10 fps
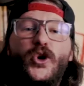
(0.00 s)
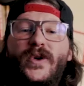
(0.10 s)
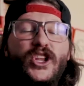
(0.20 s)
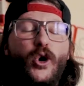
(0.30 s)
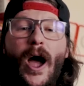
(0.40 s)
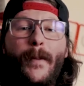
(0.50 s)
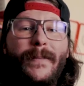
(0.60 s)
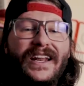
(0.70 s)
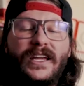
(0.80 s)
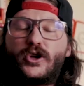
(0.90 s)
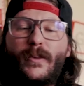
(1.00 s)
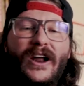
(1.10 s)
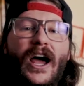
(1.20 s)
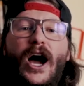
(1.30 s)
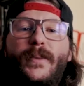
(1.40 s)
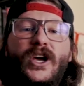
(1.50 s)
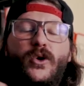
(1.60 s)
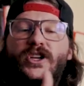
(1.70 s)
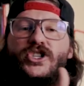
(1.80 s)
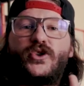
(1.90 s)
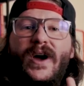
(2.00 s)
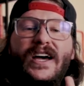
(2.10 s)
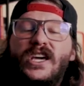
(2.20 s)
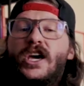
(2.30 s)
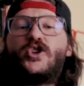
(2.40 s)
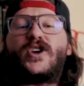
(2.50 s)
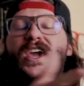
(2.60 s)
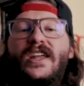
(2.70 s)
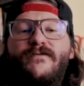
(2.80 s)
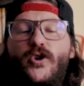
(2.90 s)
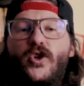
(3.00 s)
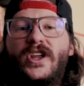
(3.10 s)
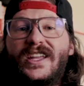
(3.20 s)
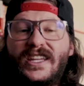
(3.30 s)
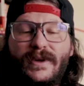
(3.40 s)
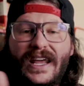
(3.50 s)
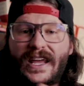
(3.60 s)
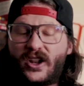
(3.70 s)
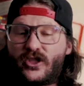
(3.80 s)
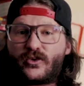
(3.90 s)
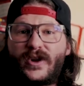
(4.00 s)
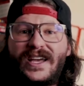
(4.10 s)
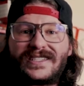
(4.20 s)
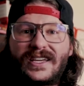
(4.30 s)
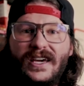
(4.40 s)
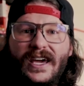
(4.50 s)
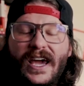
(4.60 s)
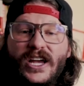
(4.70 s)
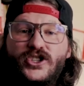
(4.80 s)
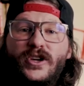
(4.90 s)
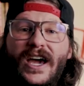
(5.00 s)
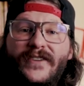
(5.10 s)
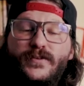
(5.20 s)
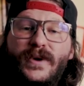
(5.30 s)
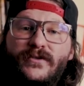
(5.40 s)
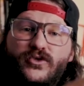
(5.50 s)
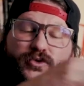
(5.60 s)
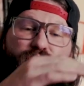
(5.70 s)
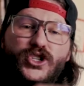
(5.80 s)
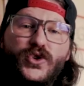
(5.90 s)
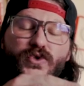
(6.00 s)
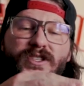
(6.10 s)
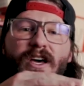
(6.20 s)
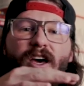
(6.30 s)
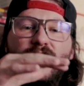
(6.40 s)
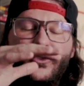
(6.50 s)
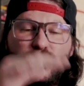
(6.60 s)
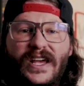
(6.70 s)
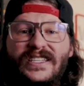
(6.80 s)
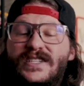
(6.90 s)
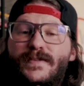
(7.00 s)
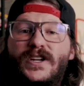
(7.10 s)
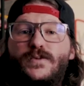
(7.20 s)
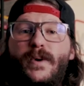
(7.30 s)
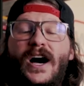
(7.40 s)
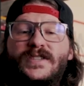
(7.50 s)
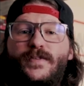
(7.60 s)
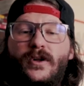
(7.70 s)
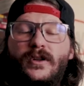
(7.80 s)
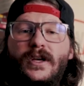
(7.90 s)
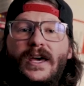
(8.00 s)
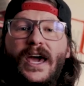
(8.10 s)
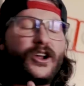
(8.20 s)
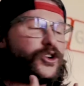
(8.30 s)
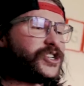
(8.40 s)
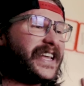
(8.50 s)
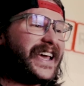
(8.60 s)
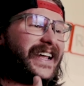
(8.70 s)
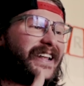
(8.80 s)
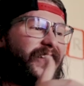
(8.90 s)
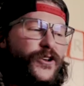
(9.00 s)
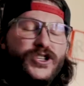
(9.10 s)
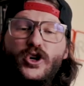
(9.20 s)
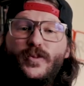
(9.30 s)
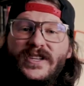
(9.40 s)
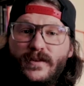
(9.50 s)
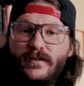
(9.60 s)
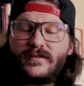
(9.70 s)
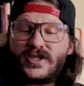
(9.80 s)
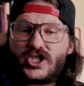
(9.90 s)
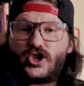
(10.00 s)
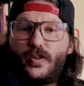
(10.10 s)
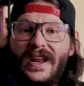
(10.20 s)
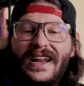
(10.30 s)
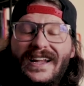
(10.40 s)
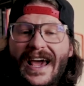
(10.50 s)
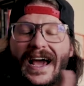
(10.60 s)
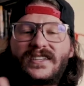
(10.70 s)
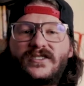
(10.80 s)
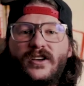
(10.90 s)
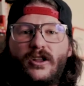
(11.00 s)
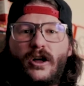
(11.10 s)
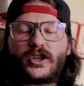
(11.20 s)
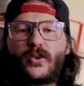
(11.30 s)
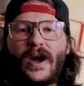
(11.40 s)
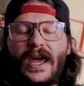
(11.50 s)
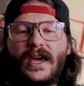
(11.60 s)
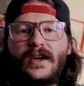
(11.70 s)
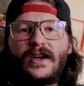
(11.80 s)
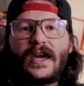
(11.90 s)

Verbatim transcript: knowing that no how many, no matter how many questions you ask, you can't fully eliminate the risk. And so you have to be able to reduce the risk as much as possible and understand there'll still be some stupidity tax along the way.